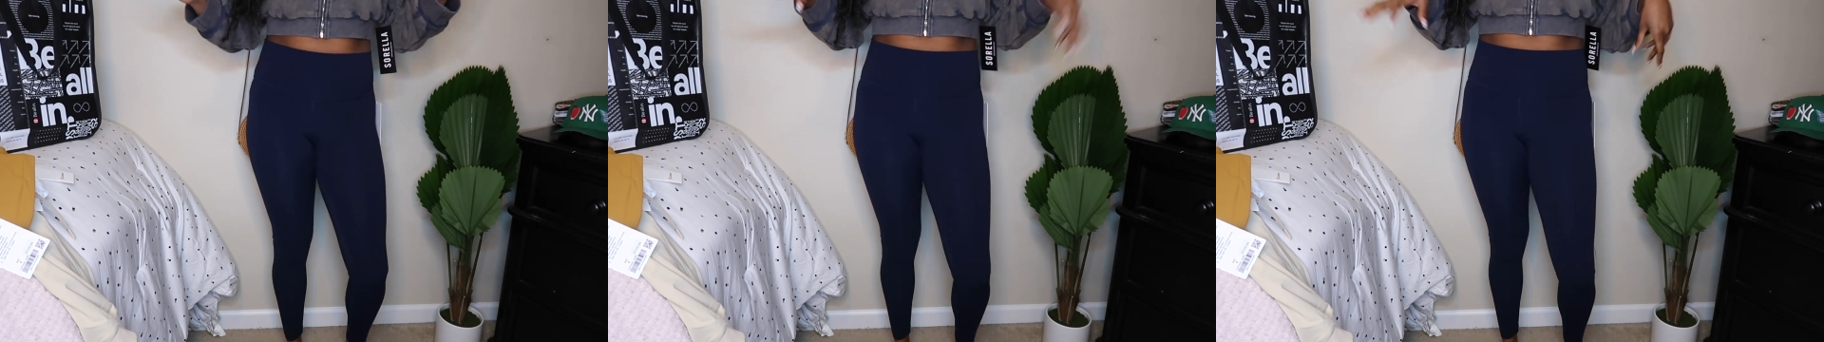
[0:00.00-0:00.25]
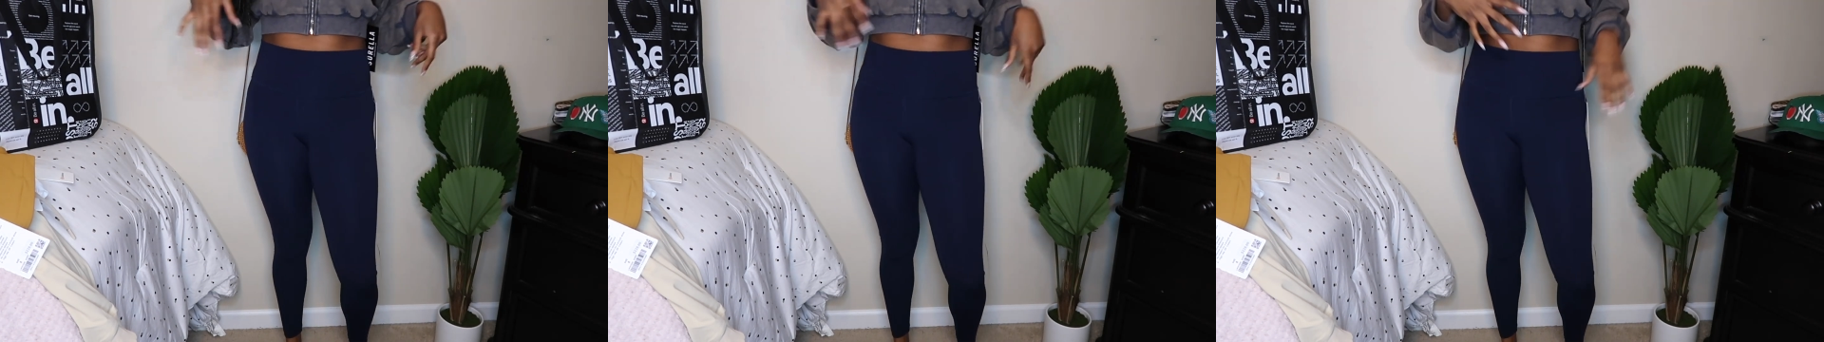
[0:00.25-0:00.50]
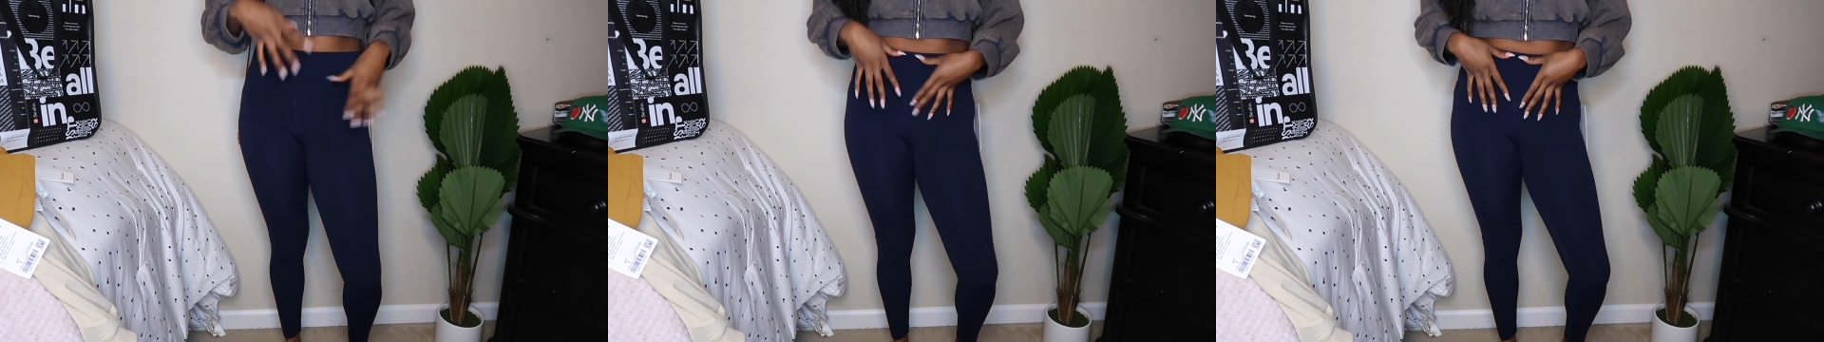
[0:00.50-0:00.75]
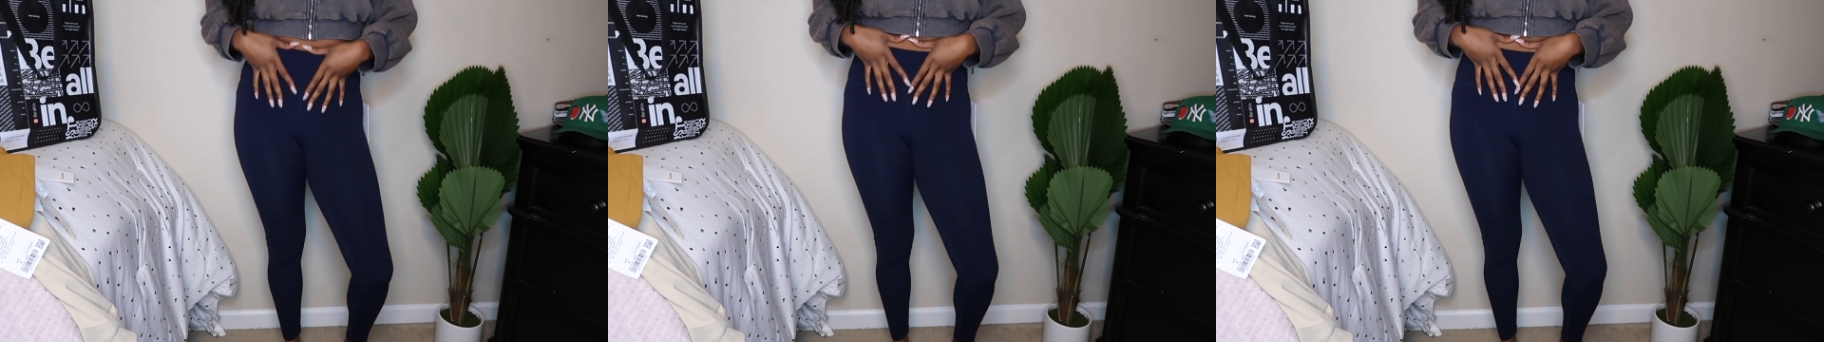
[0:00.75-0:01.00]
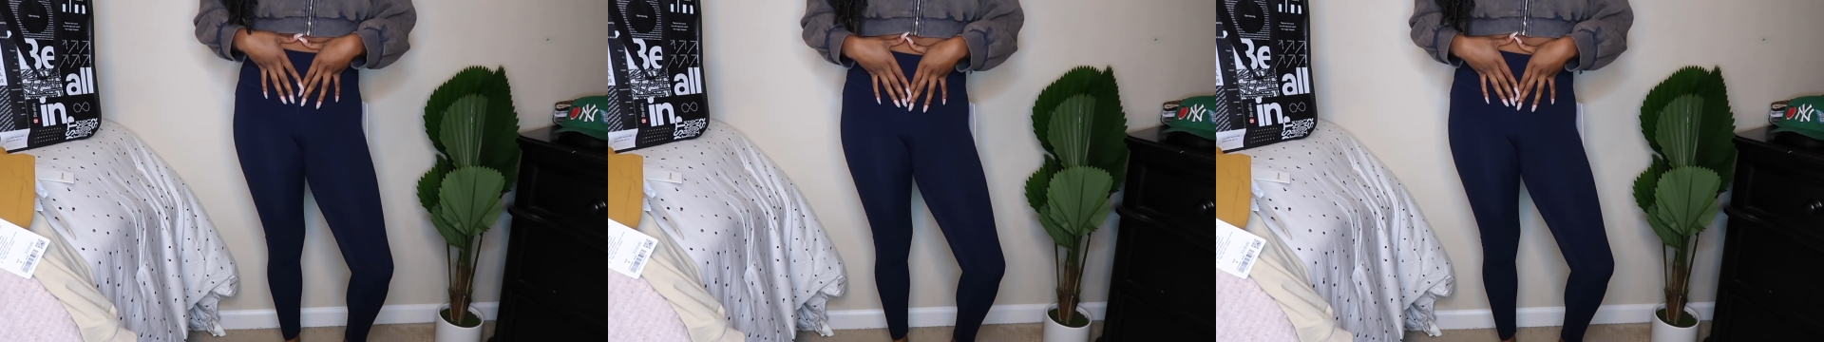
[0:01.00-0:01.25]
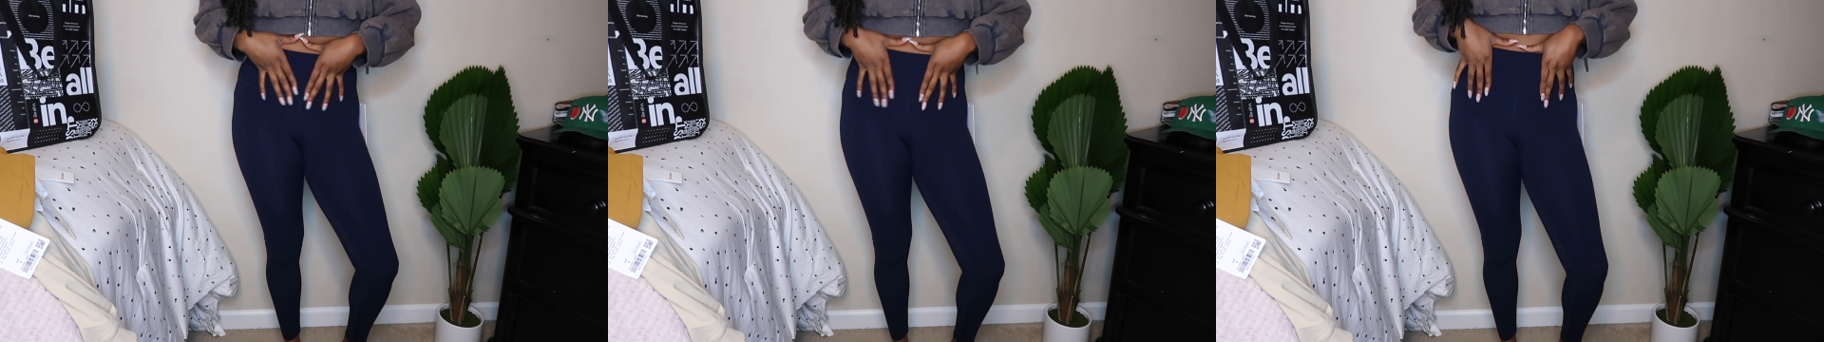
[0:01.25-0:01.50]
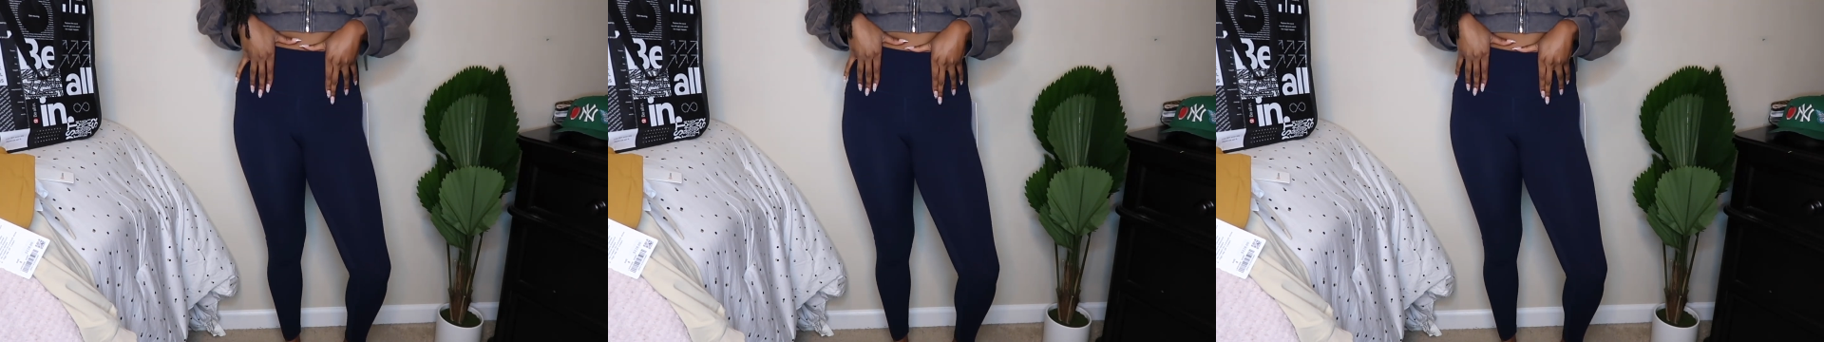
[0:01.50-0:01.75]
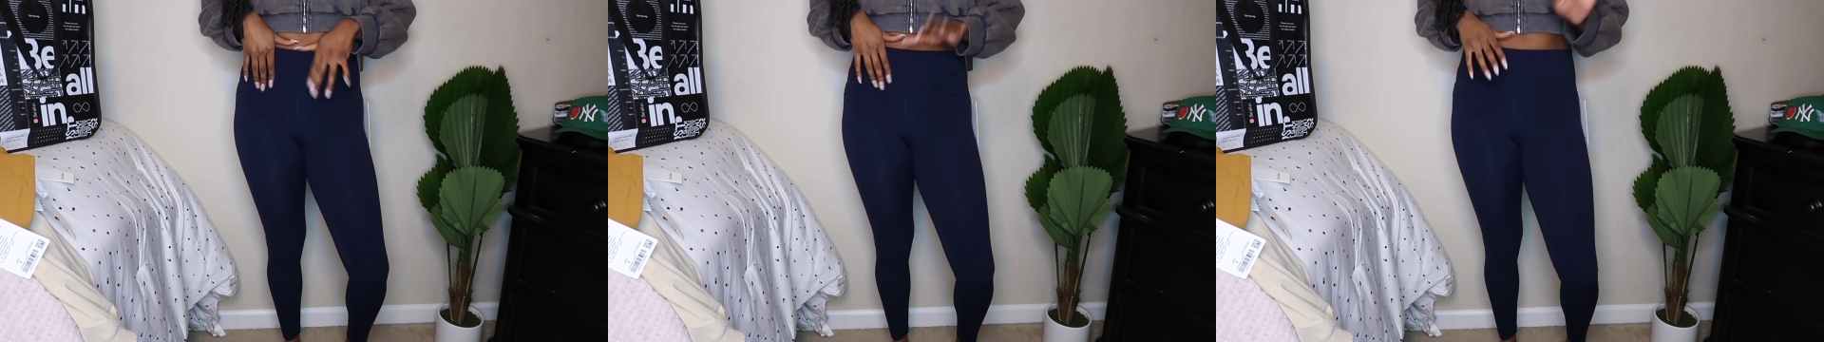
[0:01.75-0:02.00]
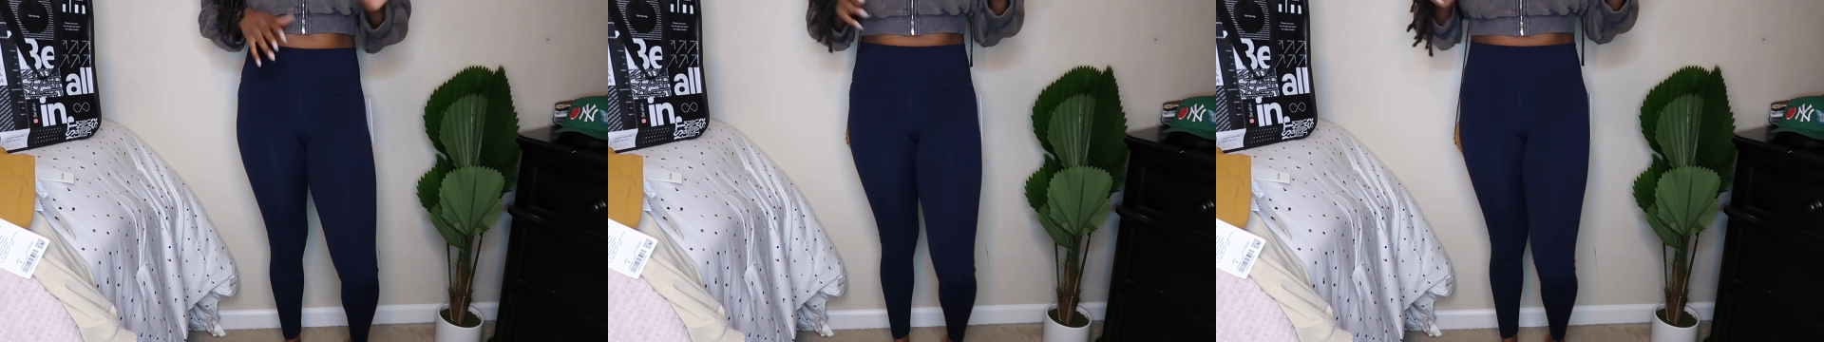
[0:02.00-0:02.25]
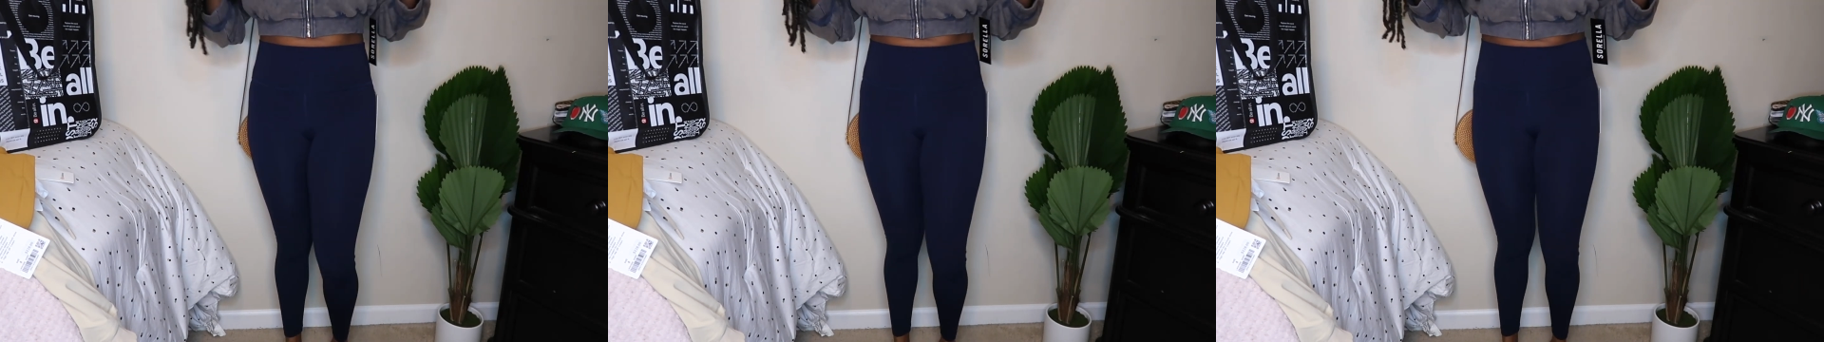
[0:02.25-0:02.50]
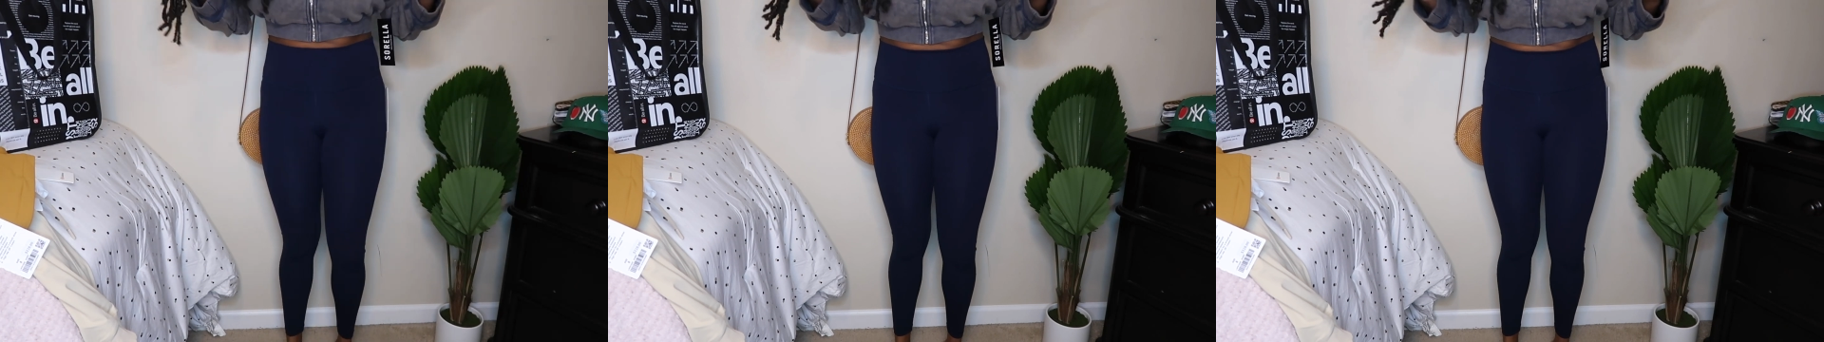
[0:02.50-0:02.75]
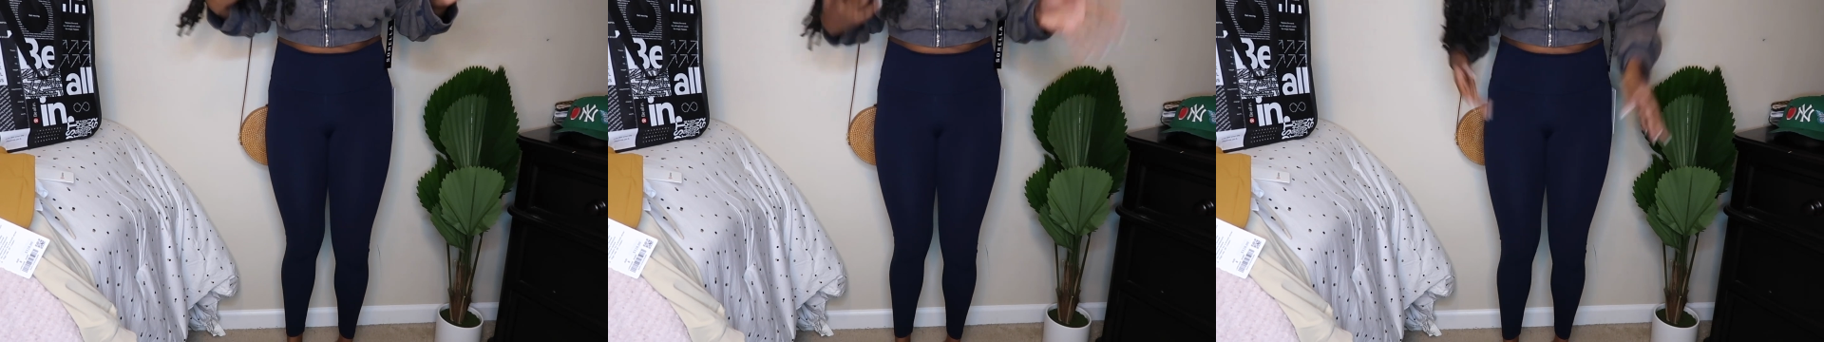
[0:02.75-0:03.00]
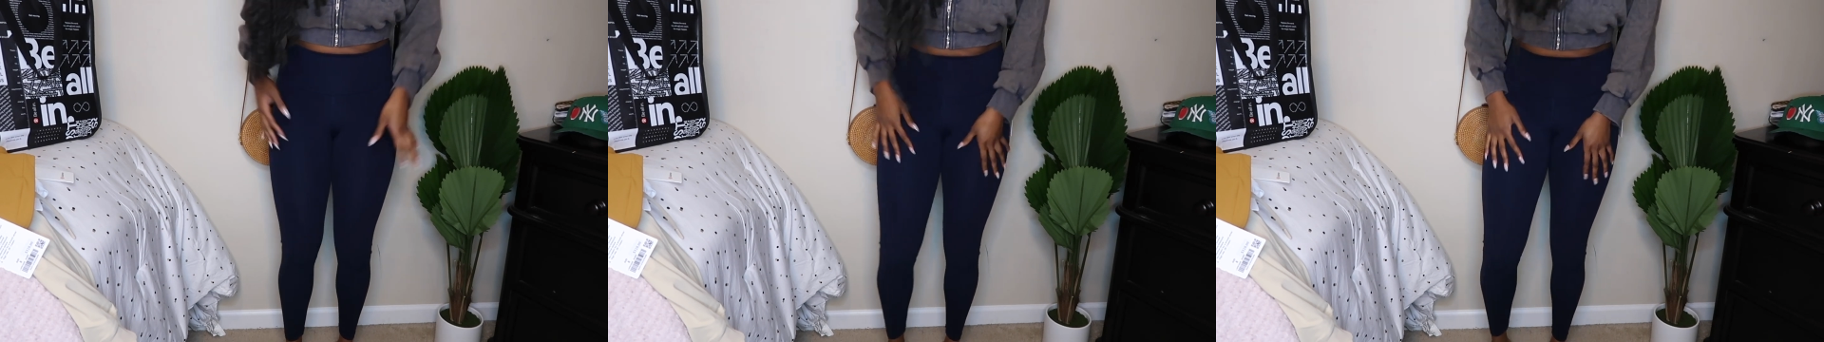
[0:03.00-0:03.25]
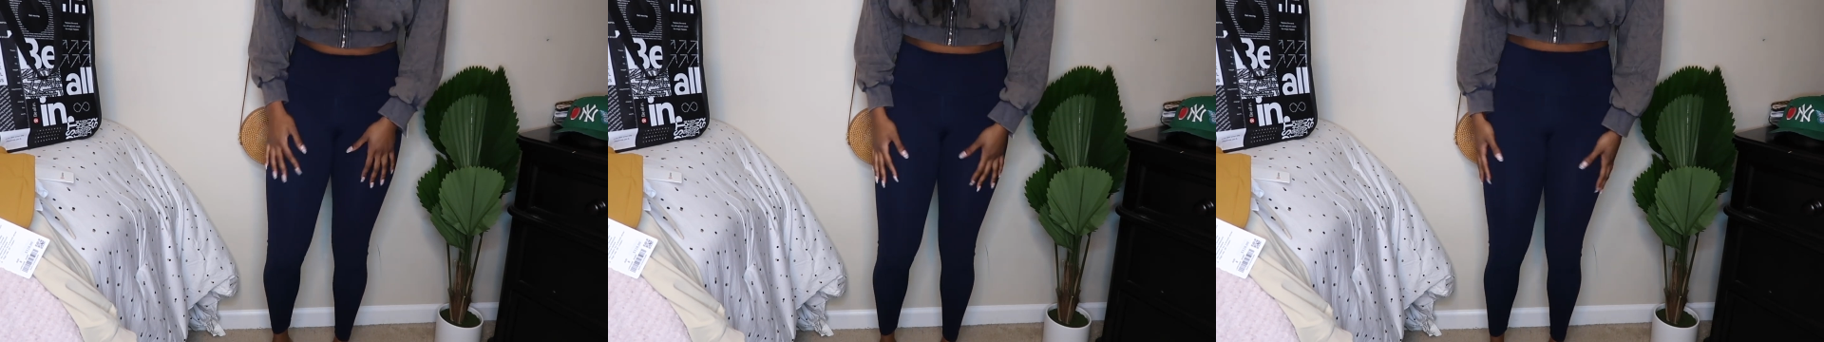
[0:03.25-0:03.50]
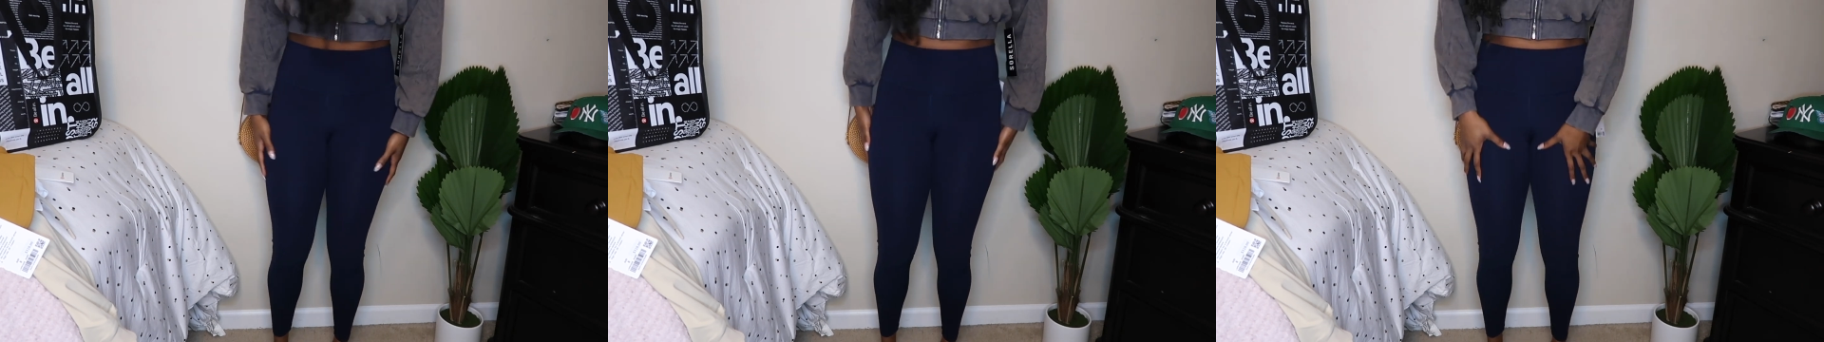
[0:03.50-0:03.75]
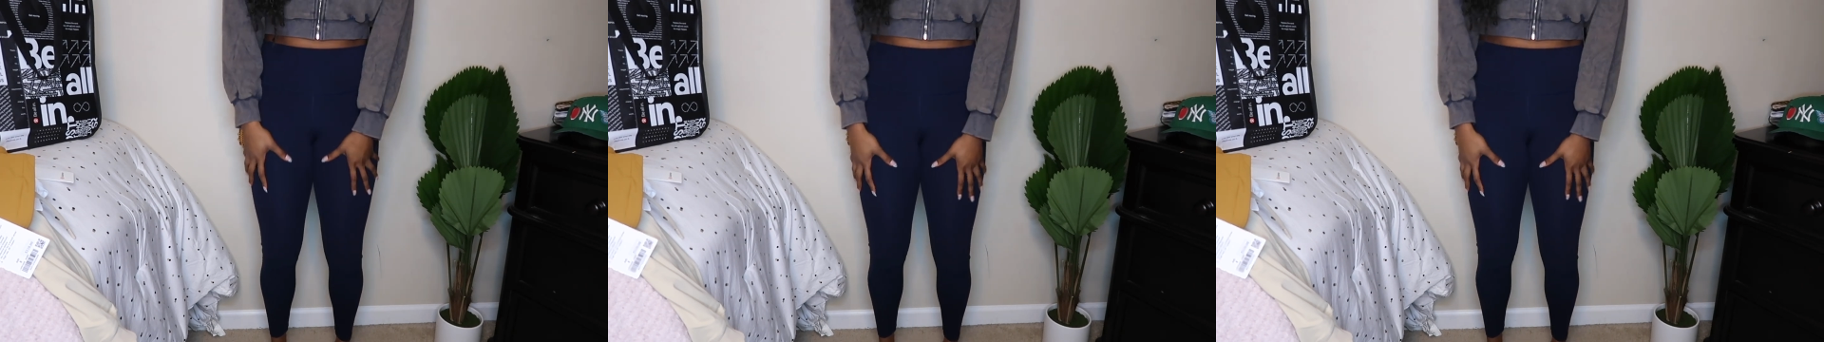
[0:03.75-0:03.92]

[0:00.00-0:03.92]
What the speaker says: Nobody's mouth can be seen.